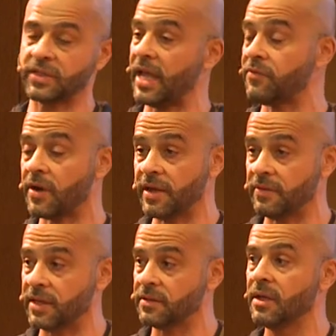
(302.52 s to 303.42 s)
whatever I
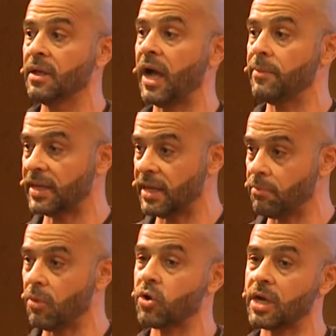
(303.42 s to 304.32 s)
did, I became
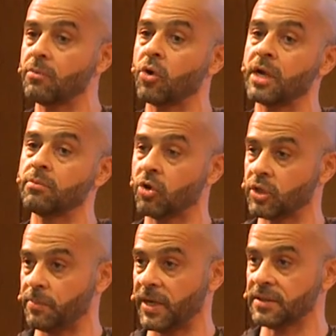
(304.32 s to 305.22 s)
more and more and more
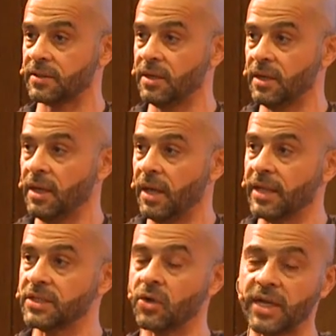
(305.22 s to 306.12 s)
depressed.
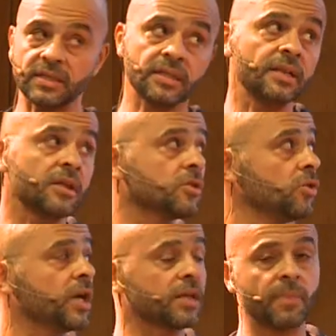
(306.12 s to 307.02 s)
And so I decided to
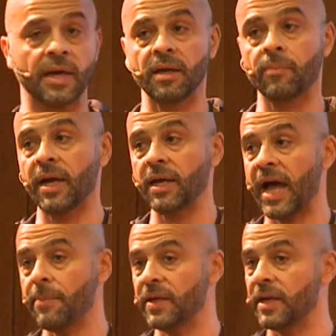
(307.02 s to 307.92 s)
look at my
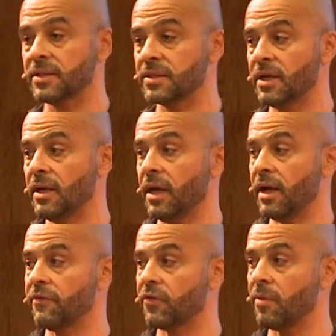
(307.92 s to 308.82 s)
happiness
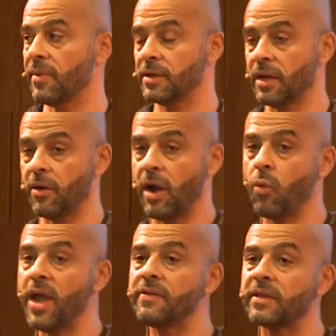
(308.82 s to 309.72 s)
from a
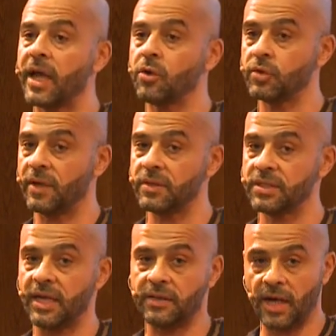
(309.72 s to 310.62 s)
way that I could
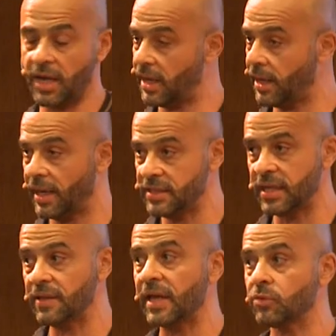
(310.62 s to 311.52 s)
understand. And I
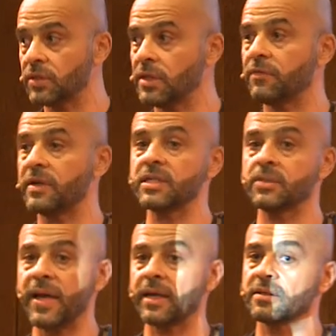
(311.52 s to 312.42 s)
say that with love and
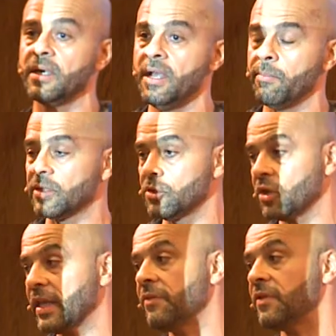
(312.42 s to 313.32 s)
respect, but
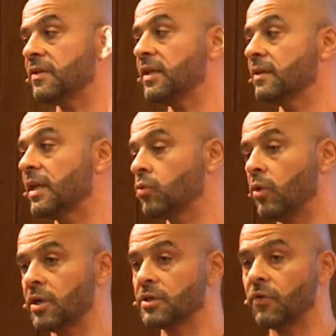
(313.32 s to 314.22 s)
not everything that
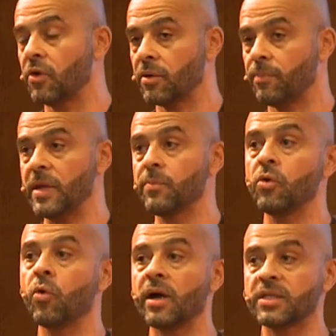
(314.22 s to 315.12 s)
works for people
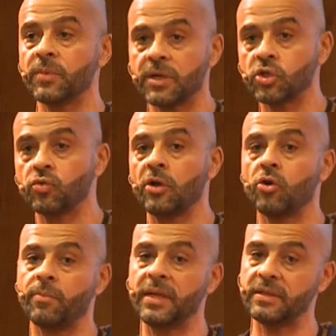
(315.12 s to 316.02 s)
who are spiritual
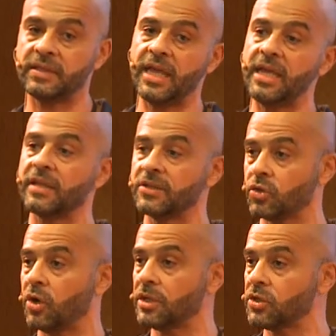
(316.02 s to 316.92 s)
or meditate and
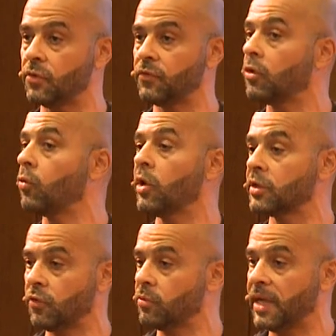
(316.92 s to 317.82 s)
so on and so forth
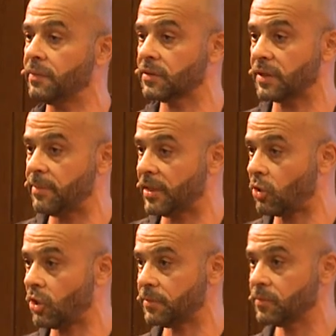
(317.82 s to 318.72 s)
worked for me at the time at
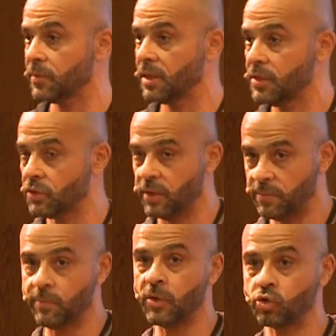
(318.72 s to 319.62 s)
all. So when
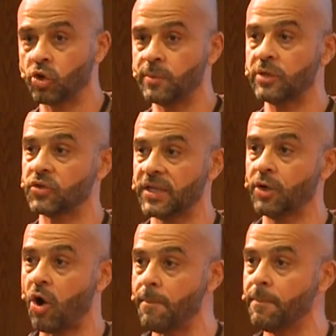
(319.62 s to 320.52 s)
people told me to say
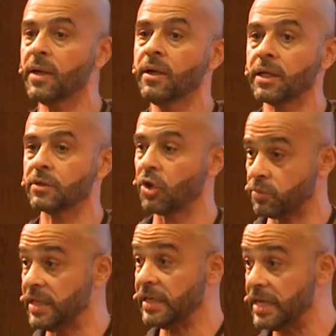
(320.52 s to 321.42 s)
it got
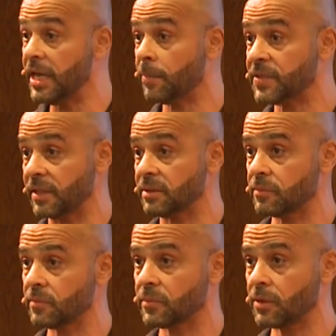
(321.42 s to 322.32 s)
me really
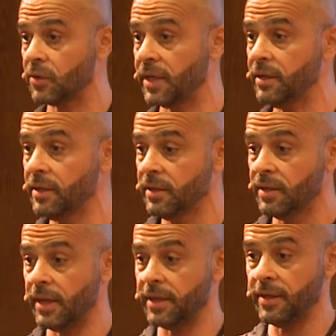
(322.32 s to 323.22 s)
upset, okay?
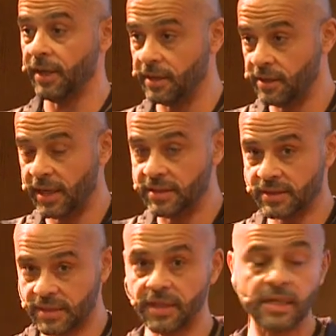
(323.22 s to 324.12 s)
And
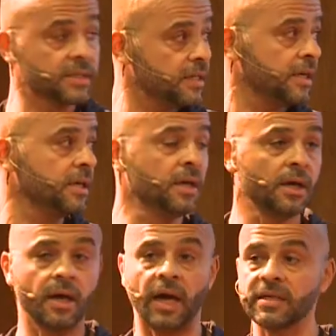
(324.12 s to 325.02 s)
seriously,
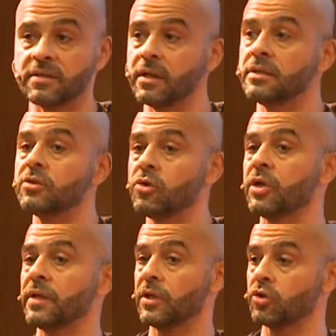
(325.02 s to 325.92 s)
I started to
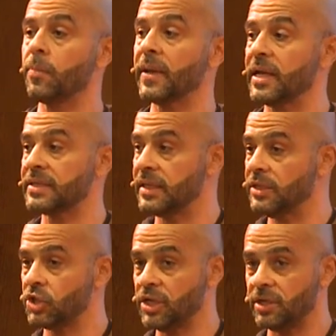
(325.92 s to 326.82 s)
look at the topic as an
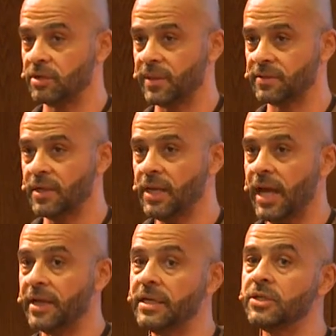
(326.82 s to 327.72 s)
engineer. But
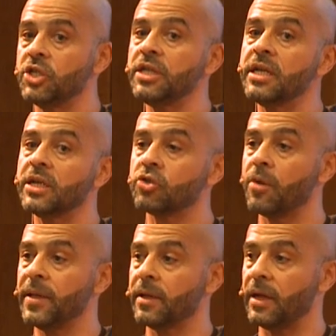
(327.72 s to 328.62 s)
an engineering
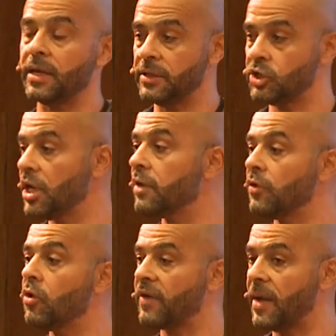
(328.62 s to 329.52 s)
topic, an engineering
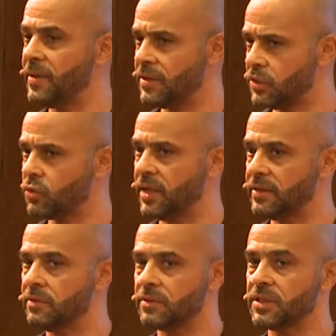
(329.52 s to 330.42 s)
view of happiness is quite
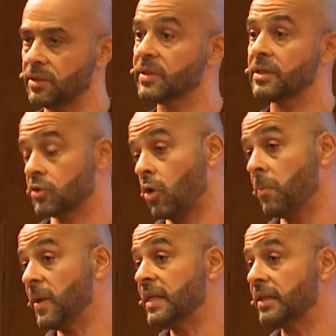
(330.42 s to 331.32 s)
interesting, but it's
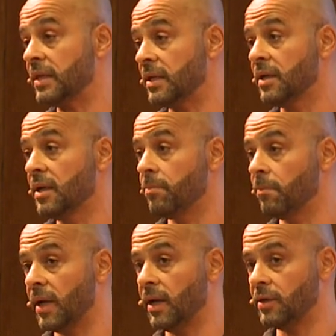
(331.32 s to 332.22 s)
completely
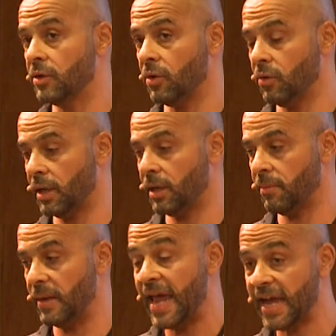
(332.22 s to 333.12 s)

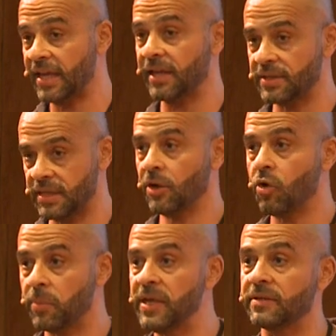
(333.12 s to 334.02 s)
lacking. It's
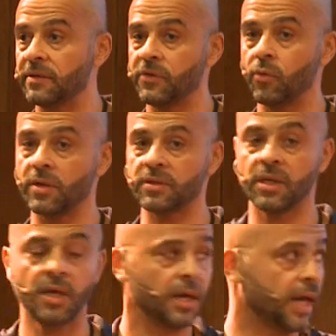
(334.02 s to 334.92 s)
incomplete, if you want.
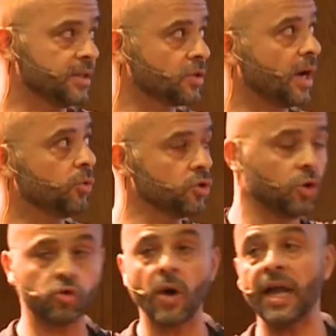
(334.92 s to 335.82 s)
And so I would
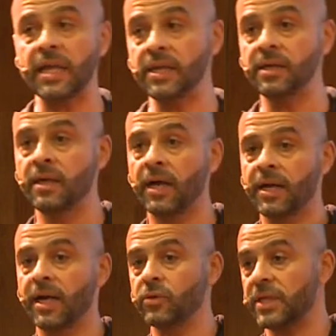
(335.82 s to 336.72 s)
go to Ali,
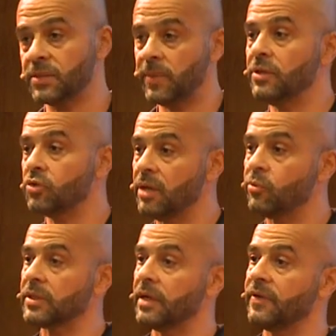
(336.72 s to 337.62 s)
and I would explain to him
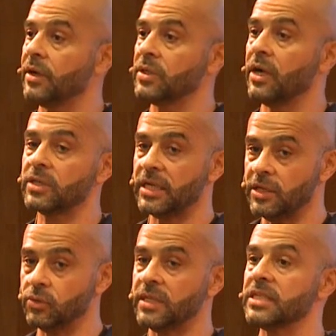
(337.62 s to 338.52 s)
what I found out, and
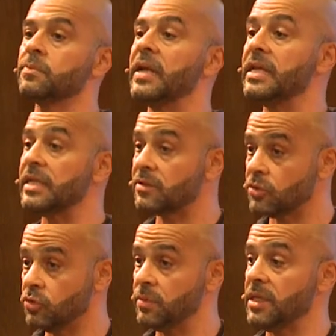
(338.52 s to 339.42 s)
he would explain it
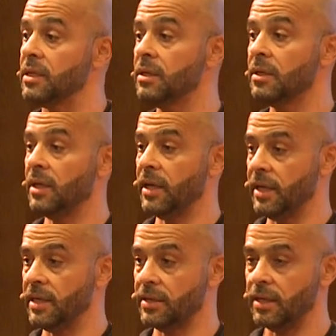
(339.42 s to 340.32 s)
to me
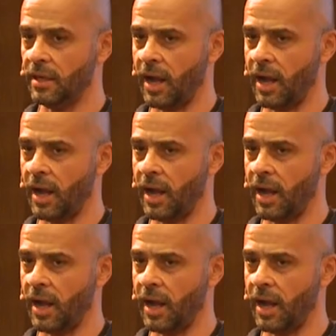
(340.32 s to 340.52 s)
in